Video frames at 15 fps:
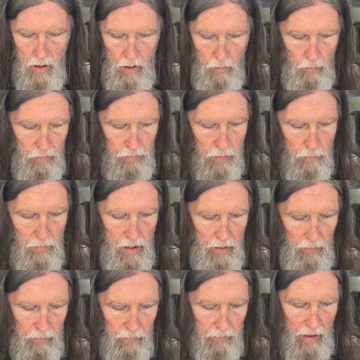with the
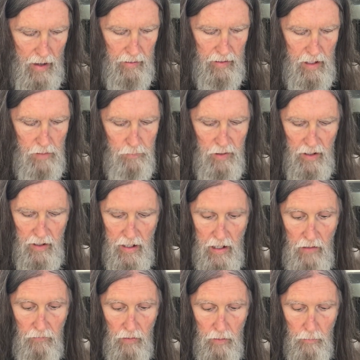mix, kind of keeping it
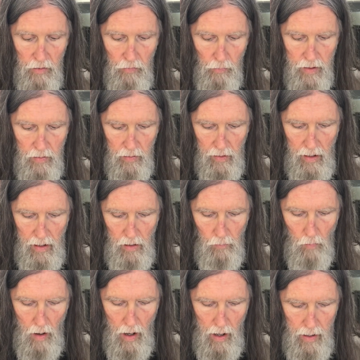even between the
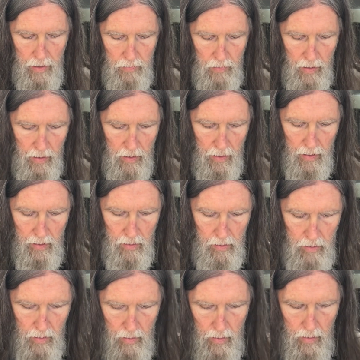quinoa and
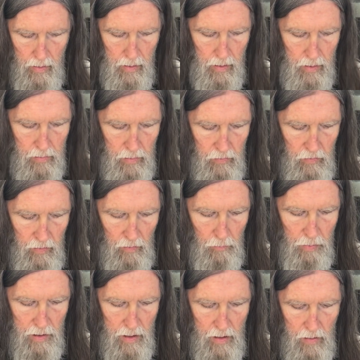the
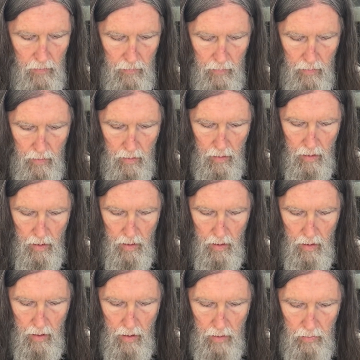chickpeas.
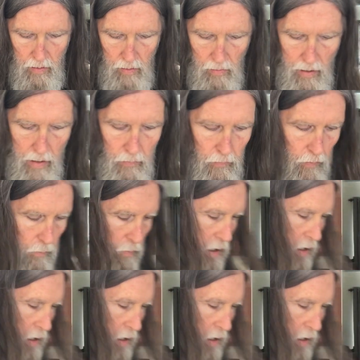I think that should be